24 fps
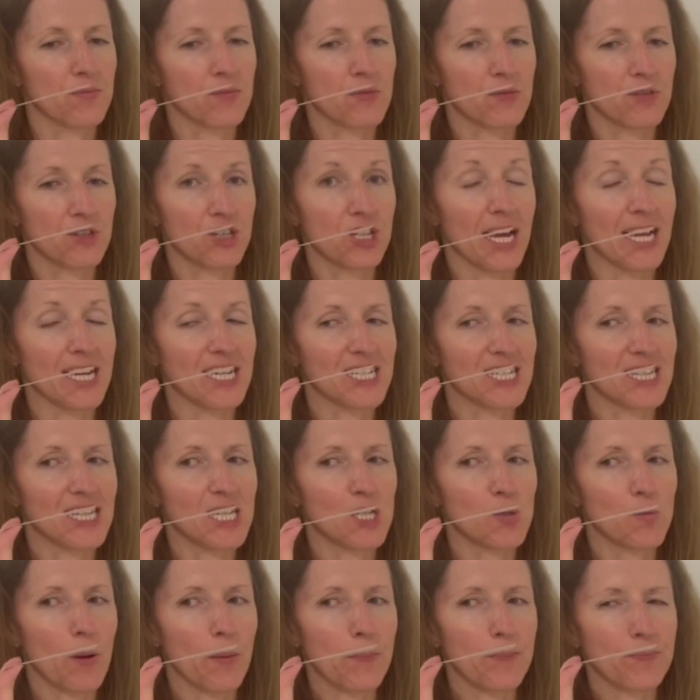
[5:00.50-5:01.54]
changed. This
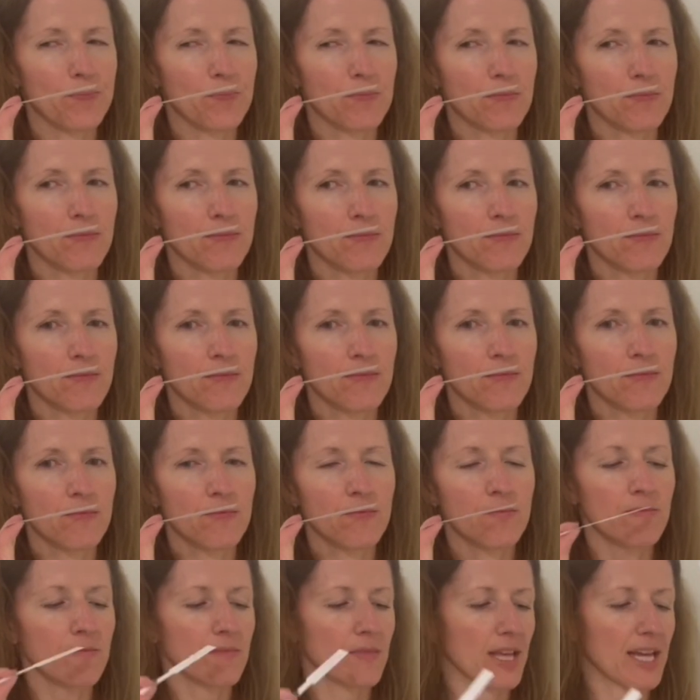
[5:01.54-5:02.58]
one
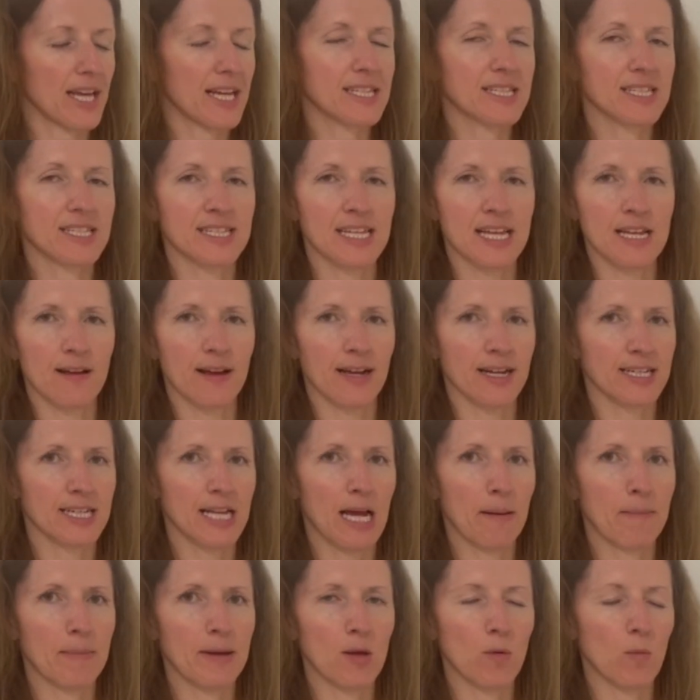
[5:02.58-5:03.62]
is a scent I could
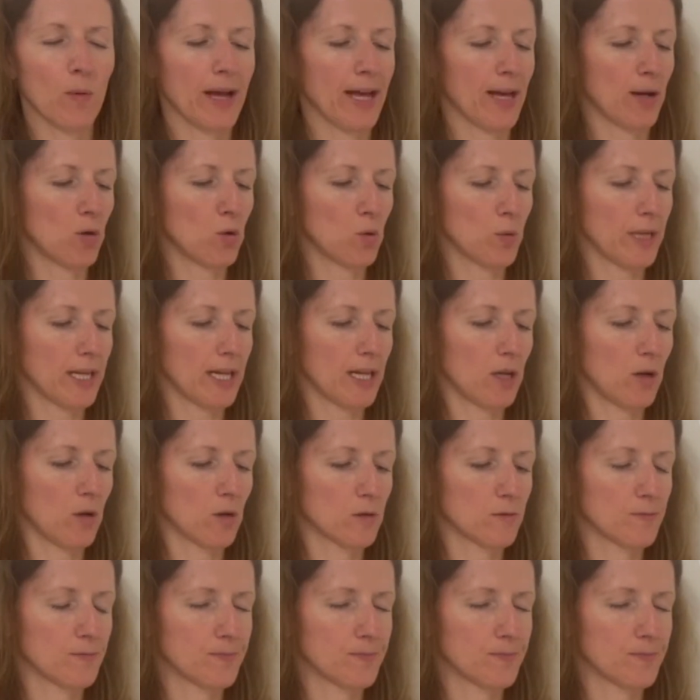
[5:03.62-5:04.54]
happily wear all year long.